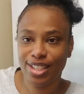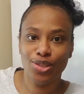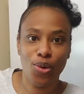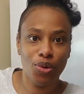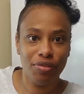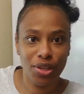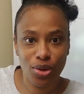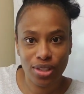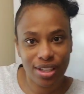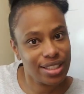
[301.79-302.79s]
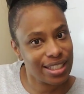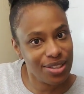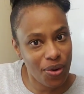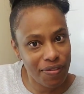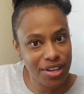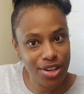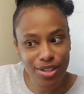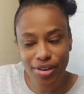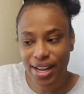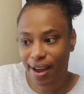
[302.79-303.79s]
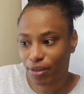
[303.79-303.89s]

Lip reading: sit-down videos, because sit-down videos you really